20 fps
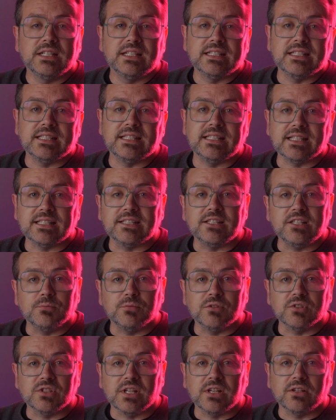
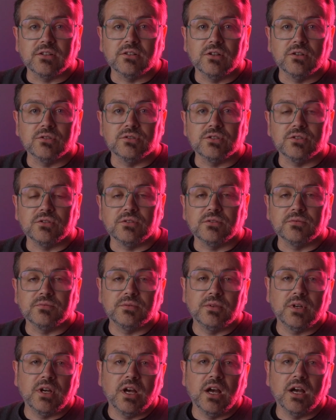60% closer.
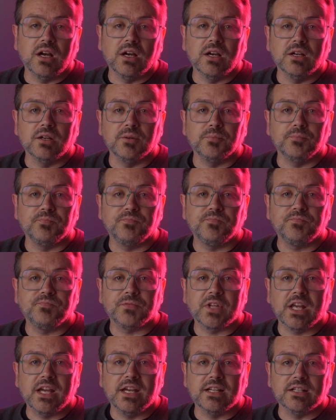
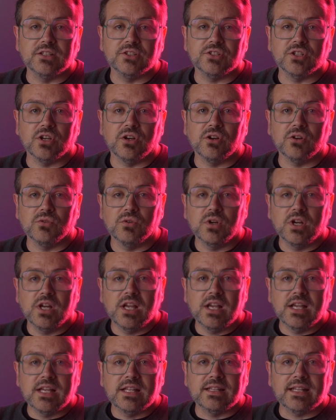And so
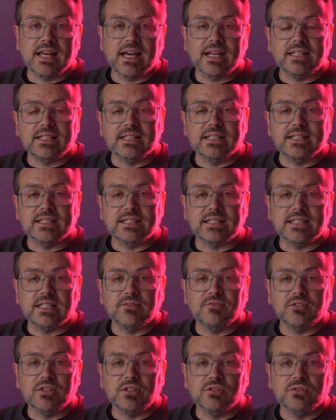that is
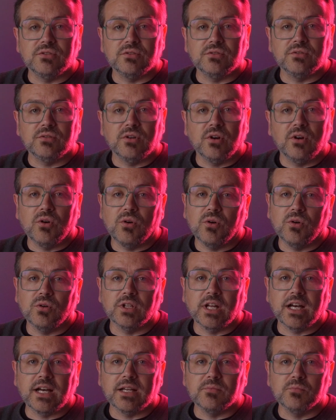giving you a whole
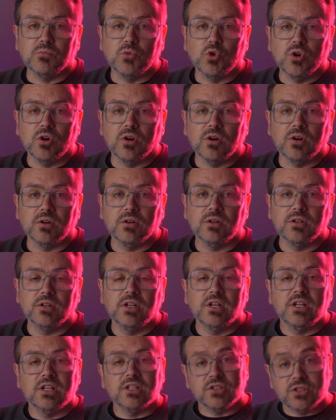lot more
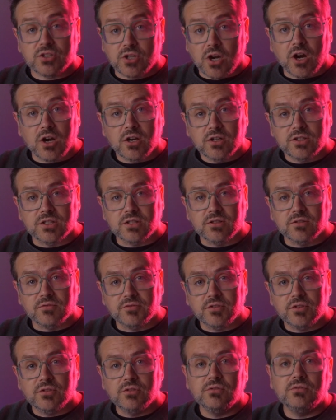stars in the
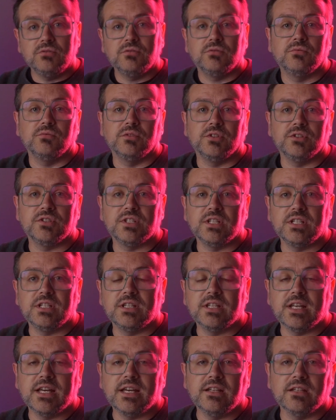view when you're seeing
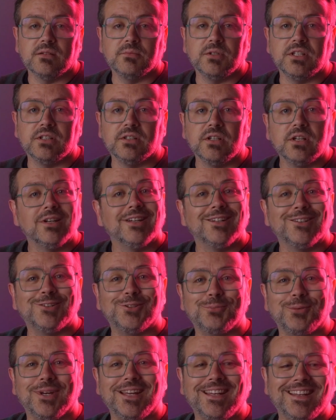that. I mean, to
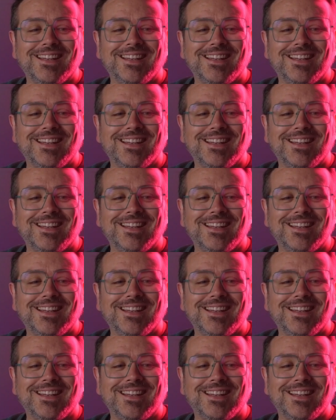be